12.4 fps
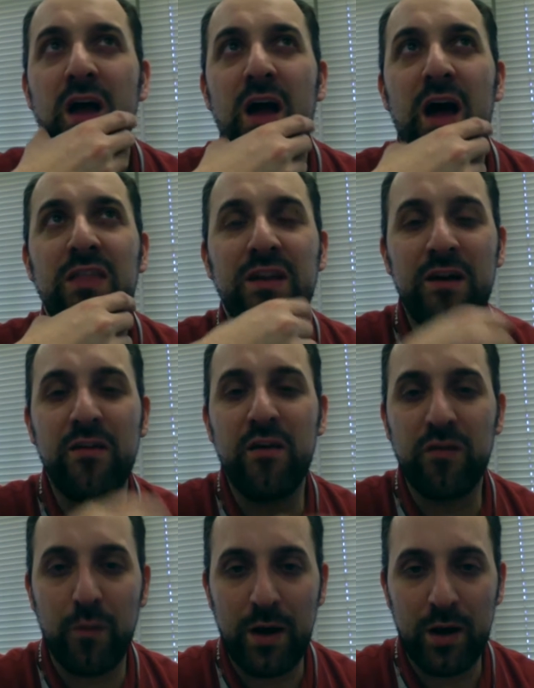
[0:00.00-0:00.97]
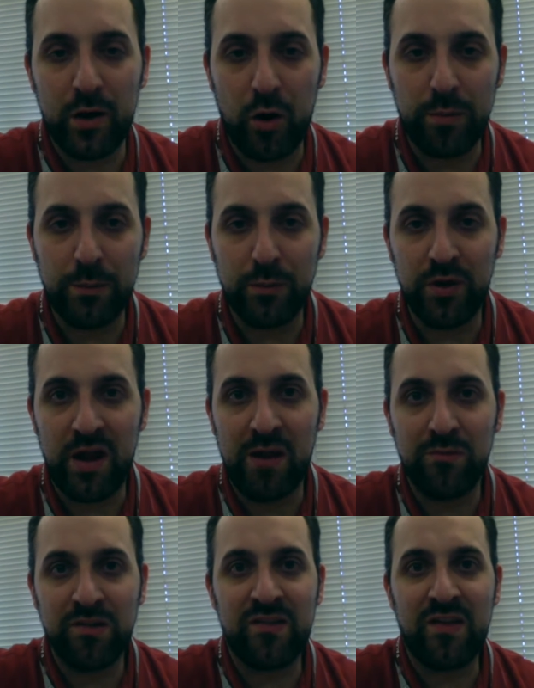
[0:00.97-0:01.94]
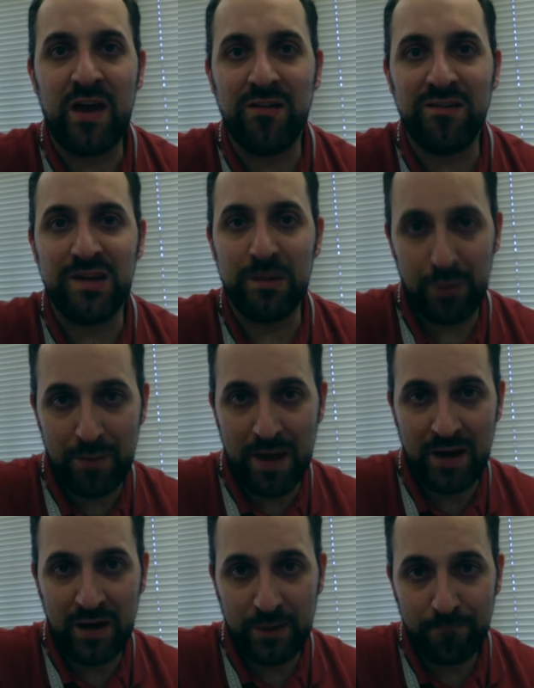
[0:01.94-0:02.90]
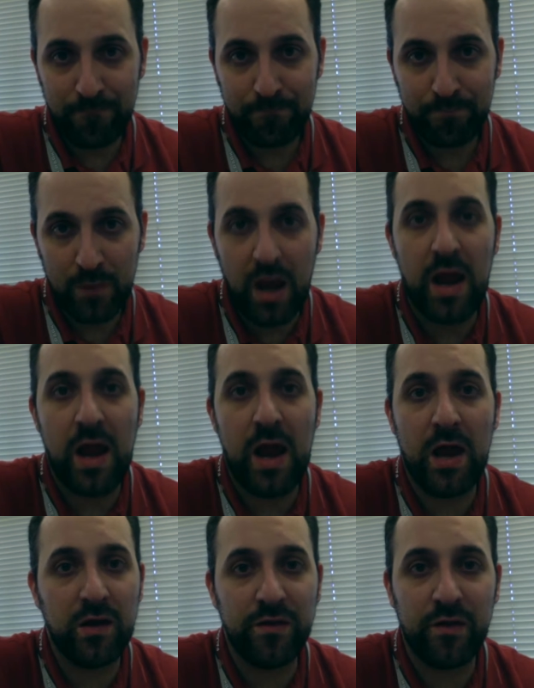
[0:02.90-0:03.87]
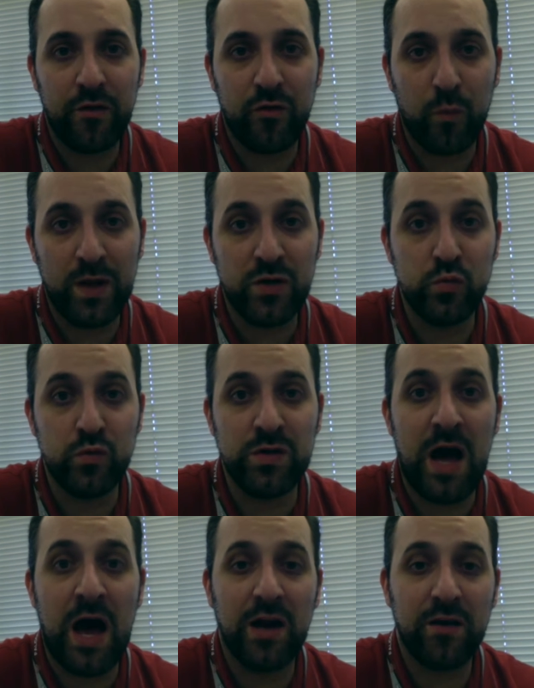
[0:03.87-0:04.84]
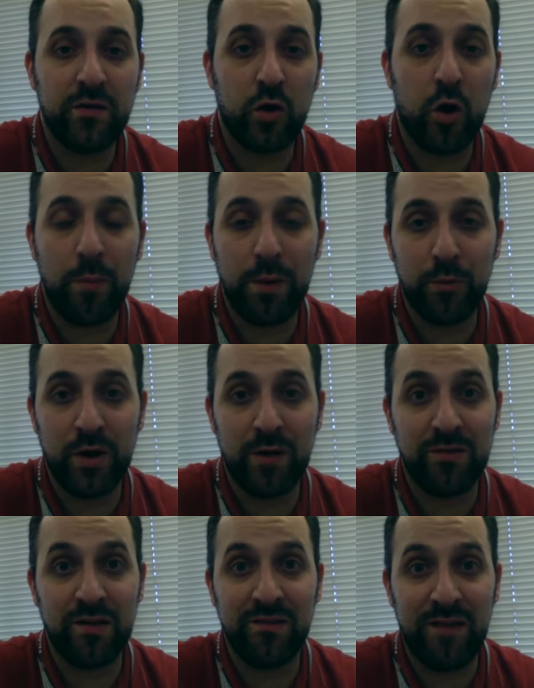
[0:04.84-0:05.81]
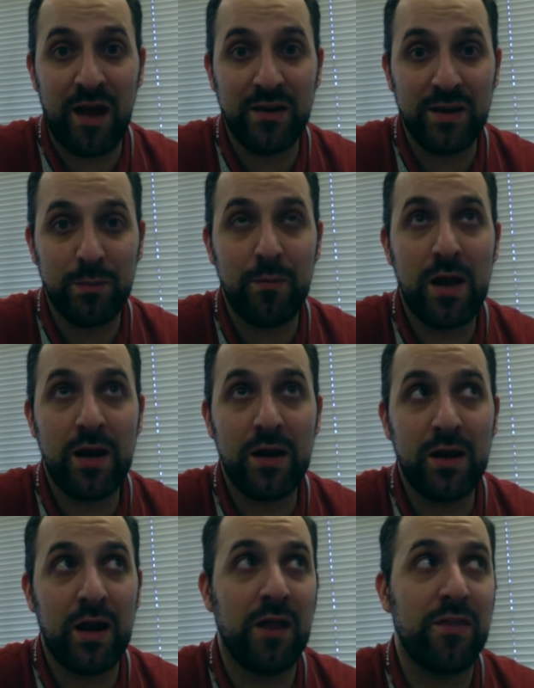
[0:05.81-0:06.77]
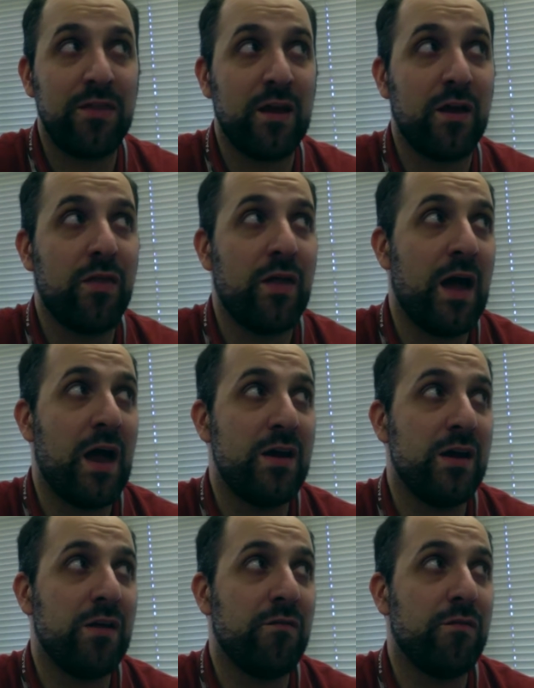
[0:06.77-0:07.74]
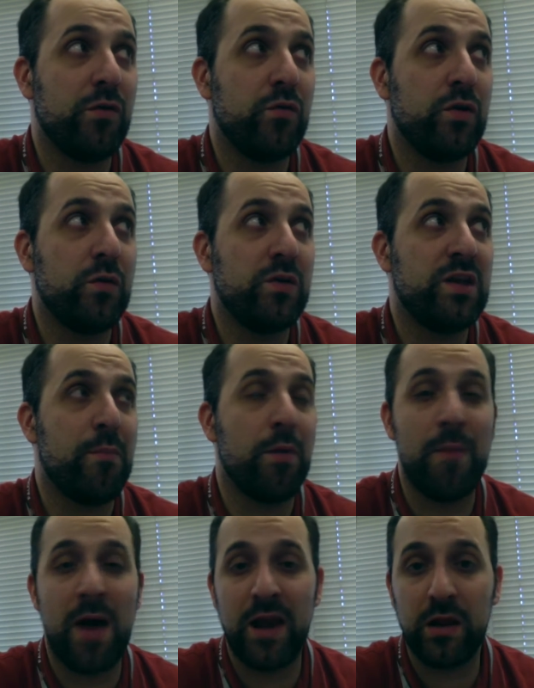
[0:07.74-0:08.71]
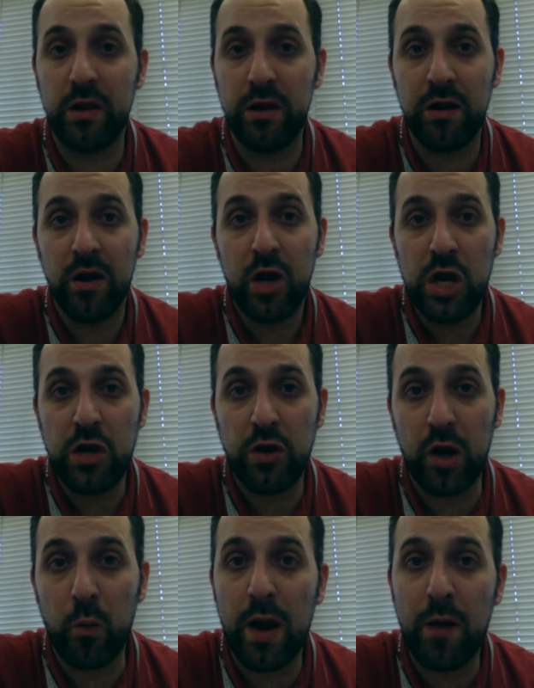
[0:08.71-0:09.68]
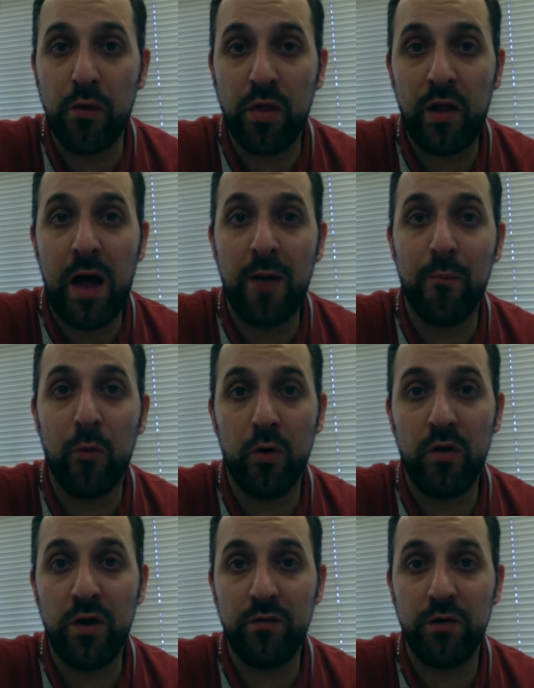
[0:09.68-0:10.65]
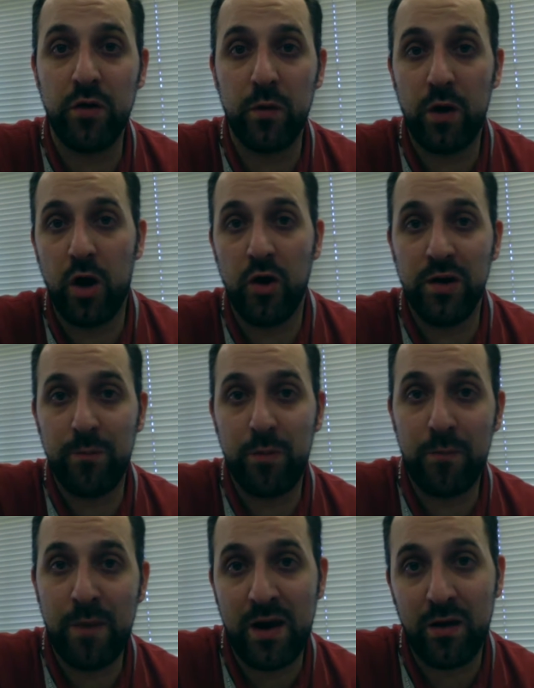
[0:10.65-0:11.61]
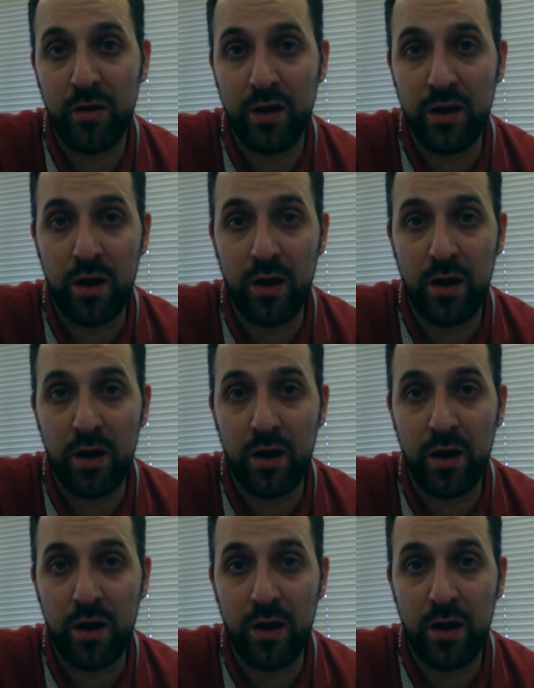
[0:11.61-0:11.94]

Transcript: that there's a way to call people names that is diplomatic, and then there's a way to call people names that is not diplomatic. And I think that if you do it diplomatically, you get away with a lot more than if you do it undiplomatically.